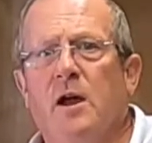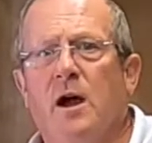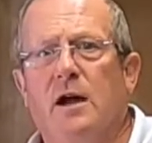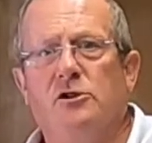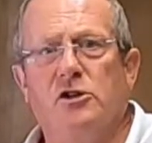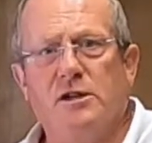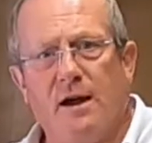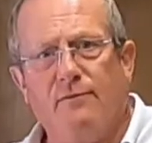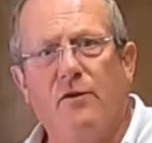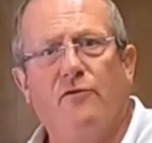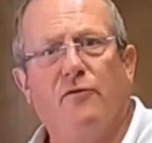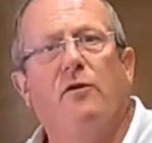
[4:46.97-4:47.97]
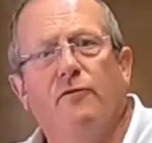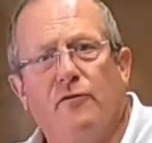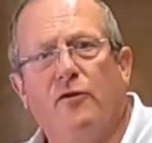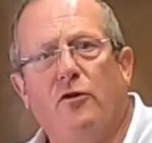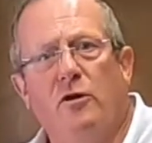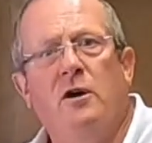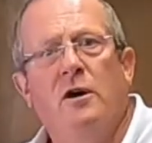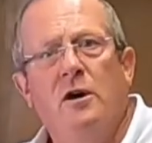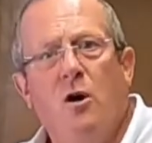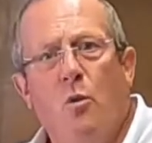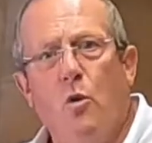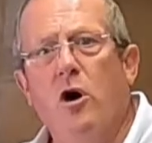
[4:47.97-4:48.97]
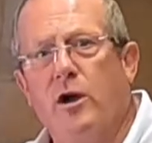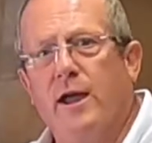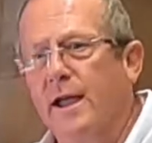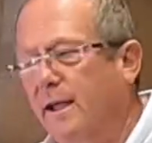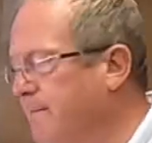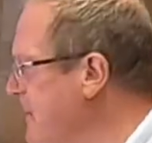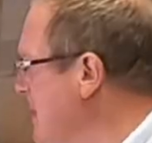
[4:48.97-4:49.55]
and just have the front 4 working.